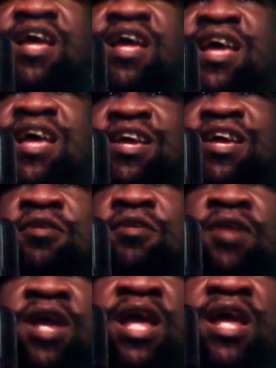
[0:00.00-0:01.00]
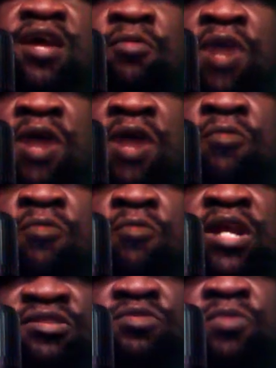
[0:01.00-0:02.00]
hey, Bang. hey. Our ratings
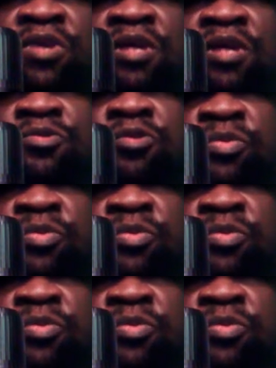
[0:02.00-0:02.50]
just went up three